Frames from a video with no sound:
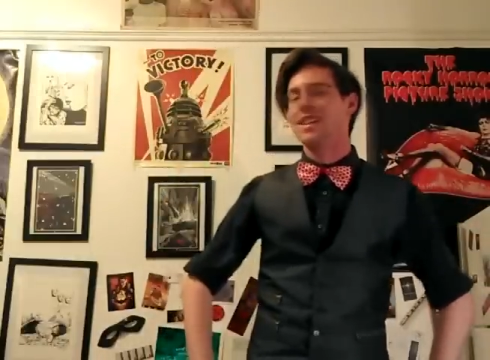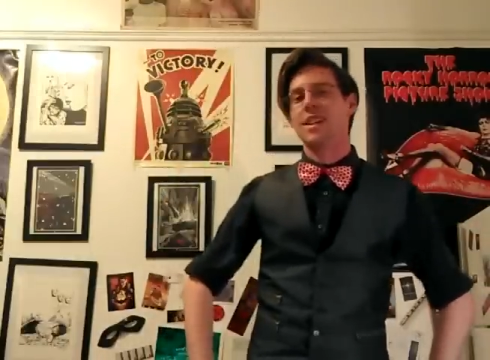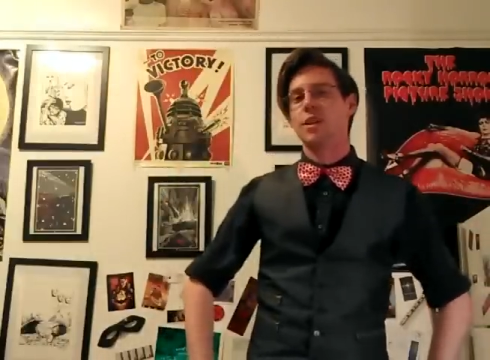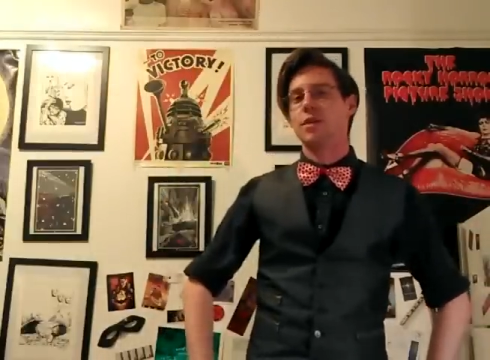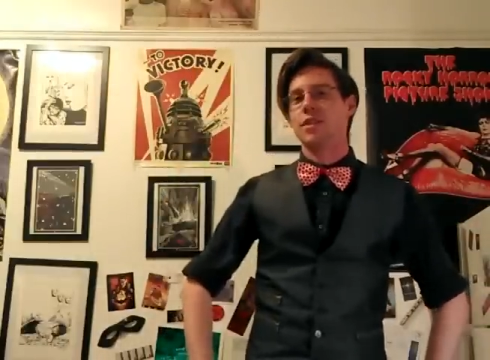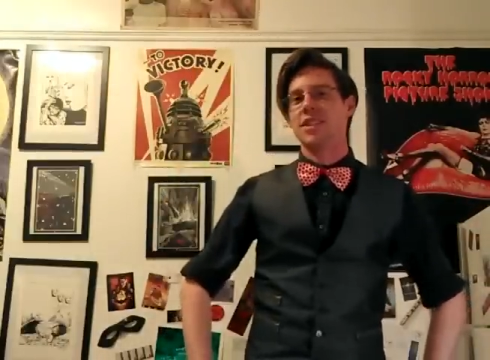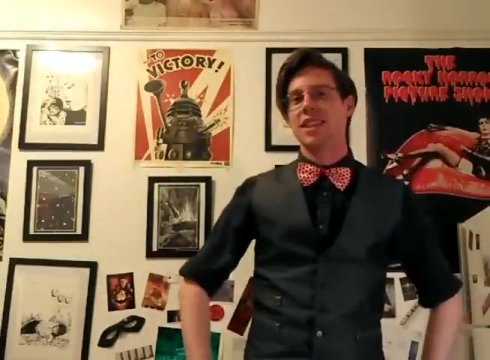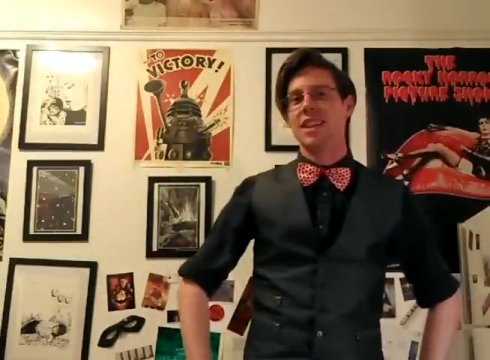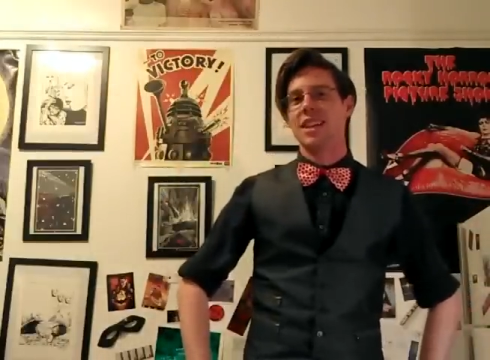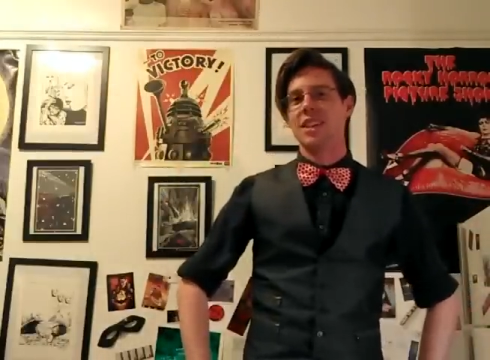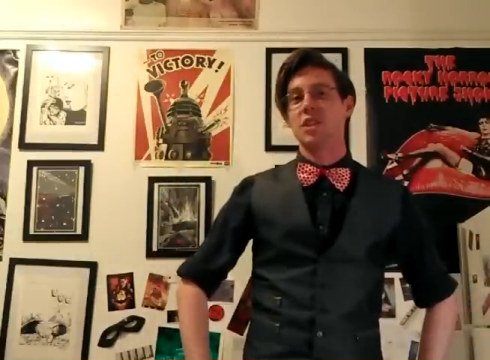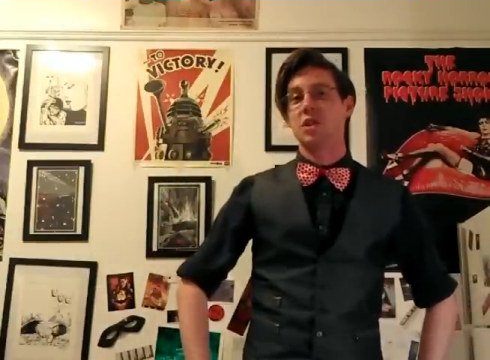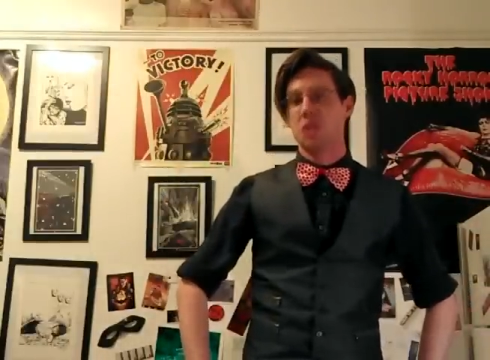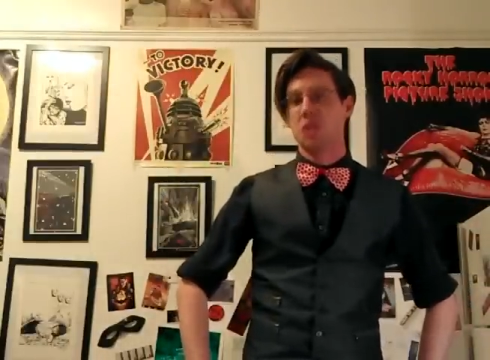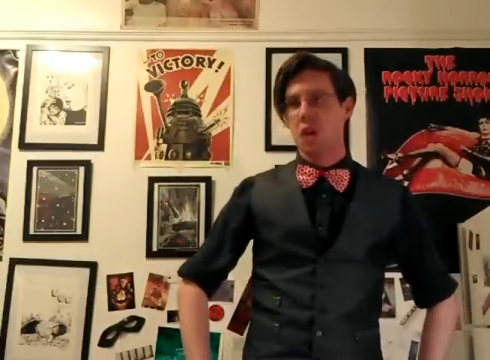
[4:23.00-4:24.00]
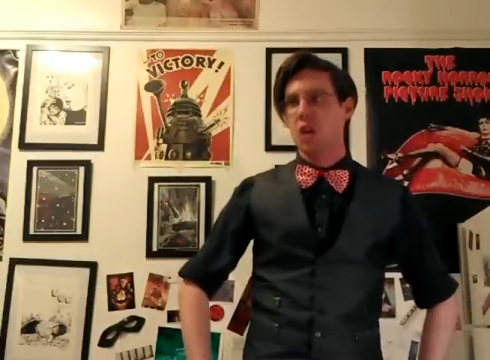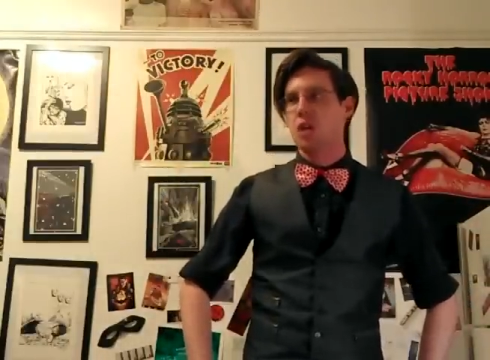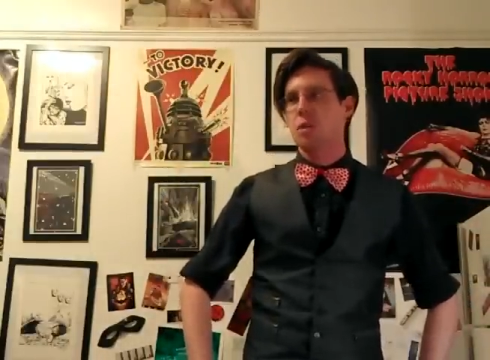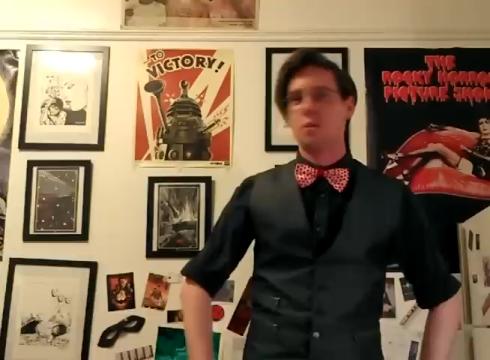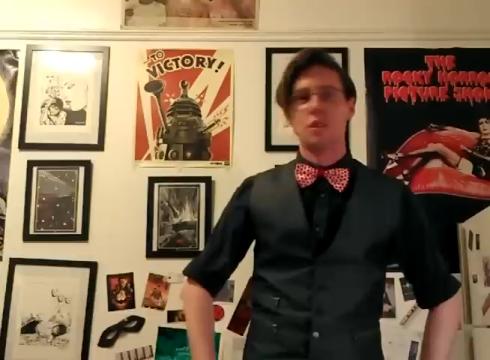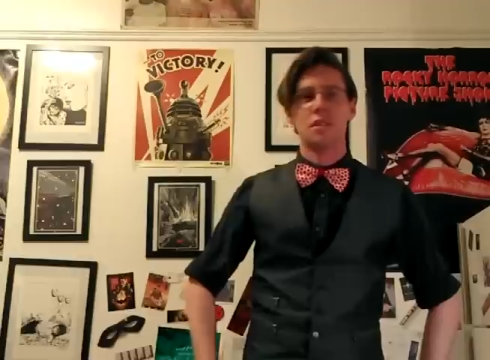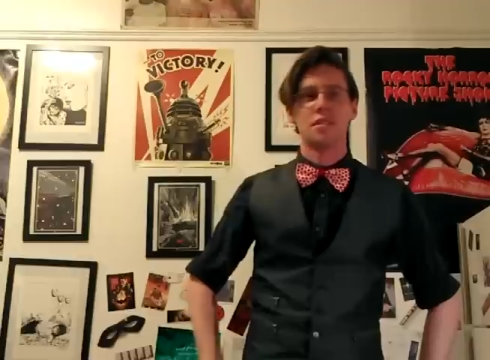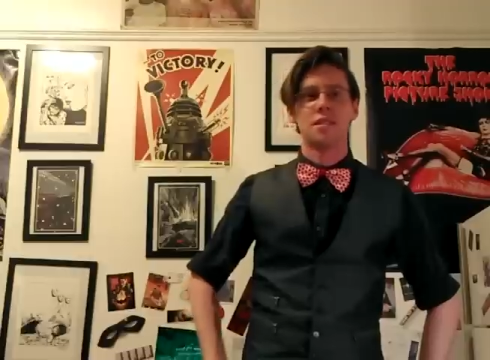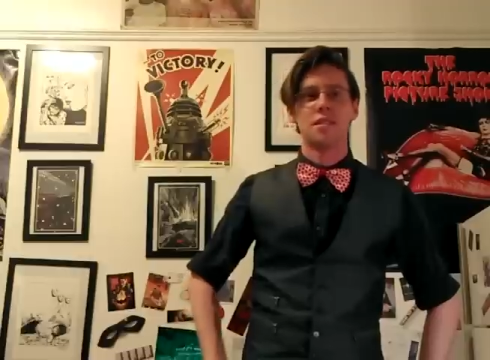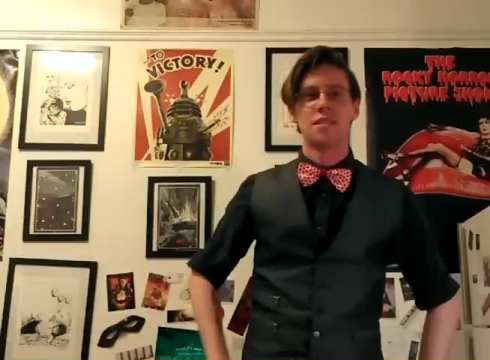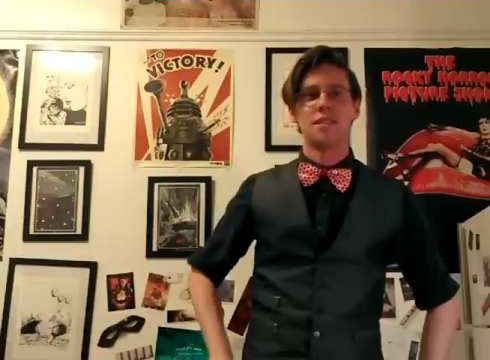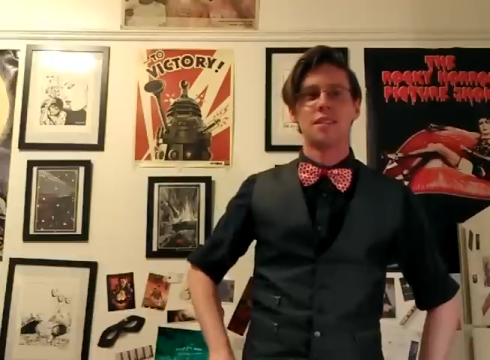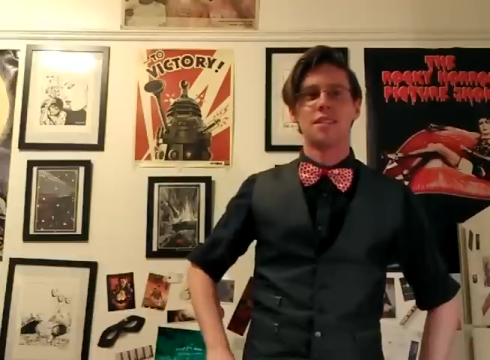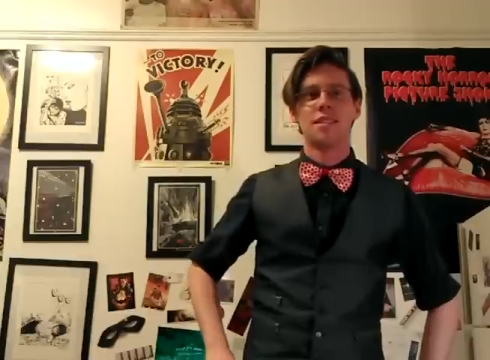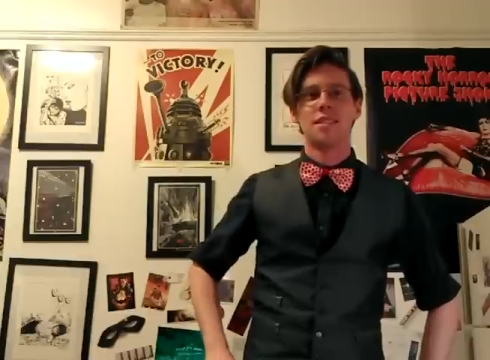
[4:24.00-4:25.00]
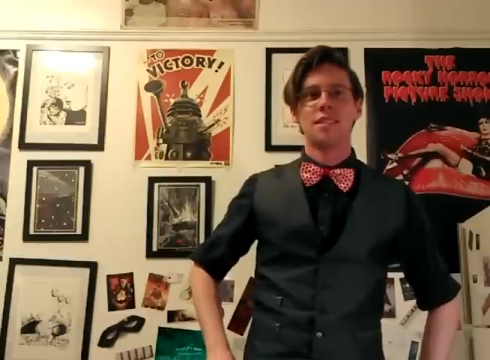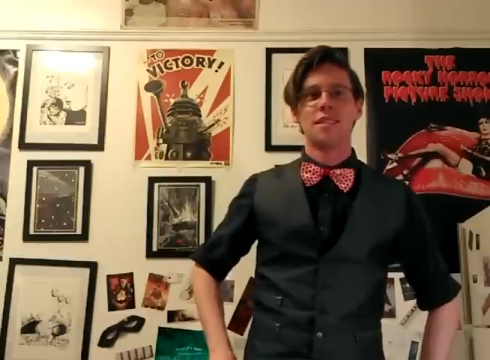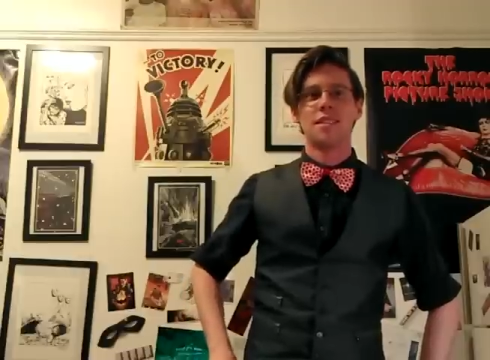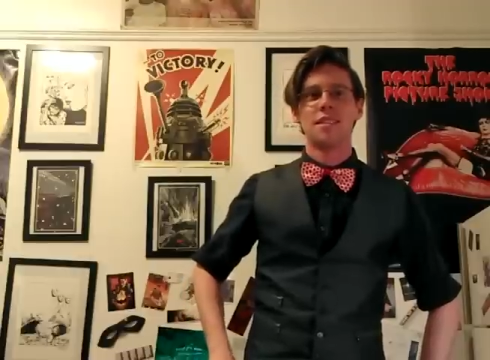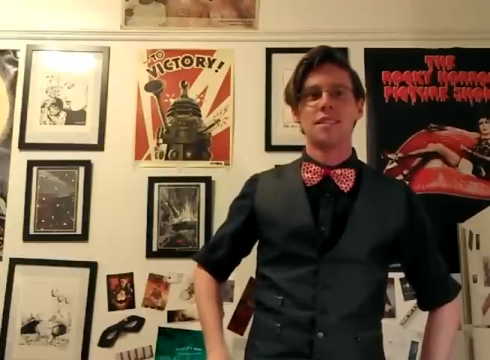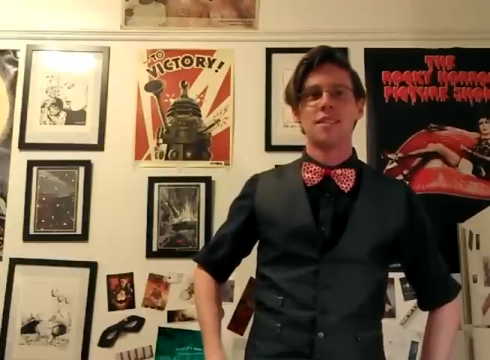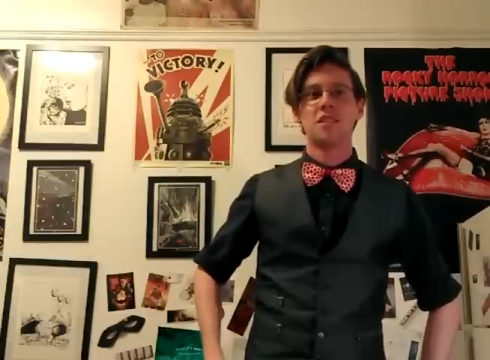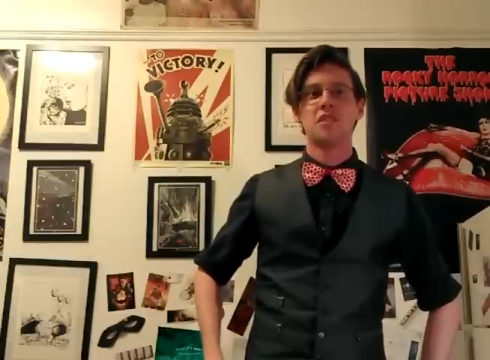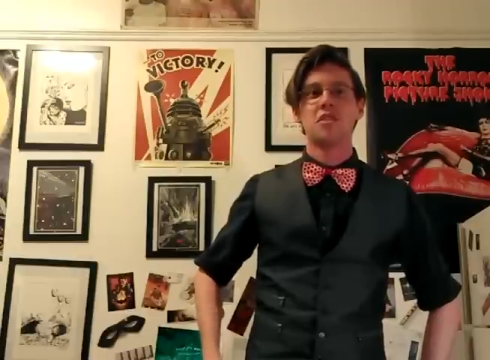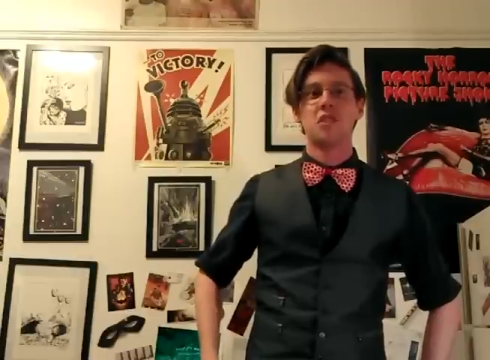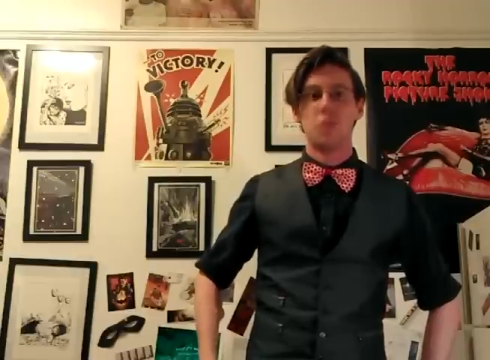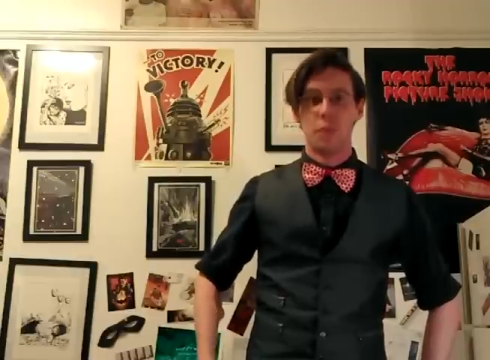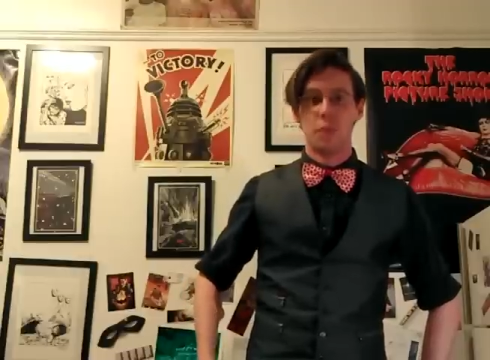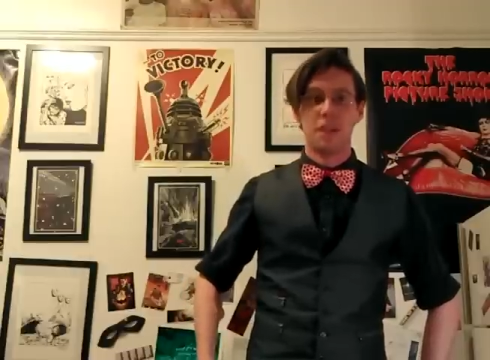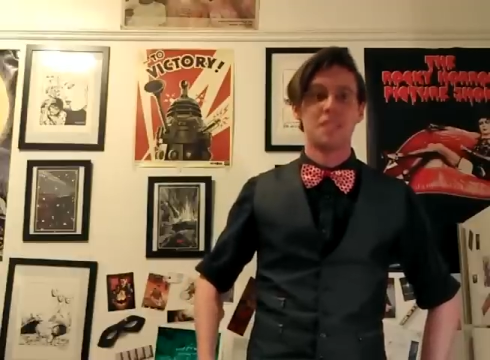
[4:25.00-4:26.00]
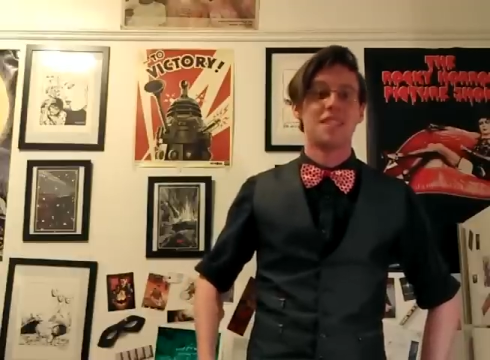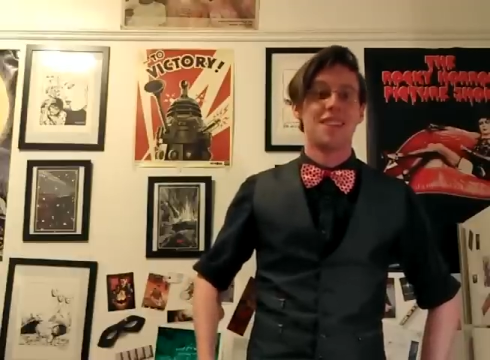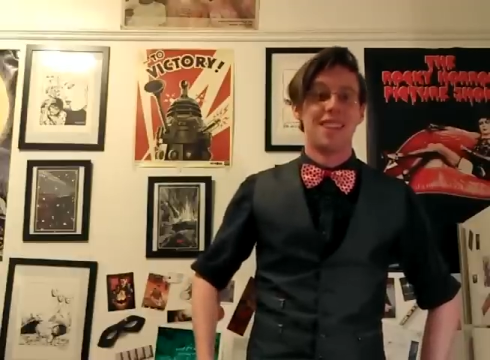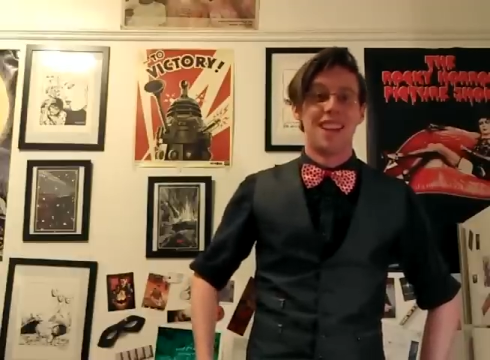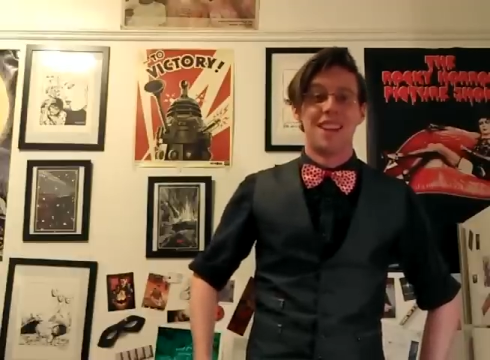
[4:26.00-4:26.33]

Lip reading: get over saying Sharktopus. It's the best thing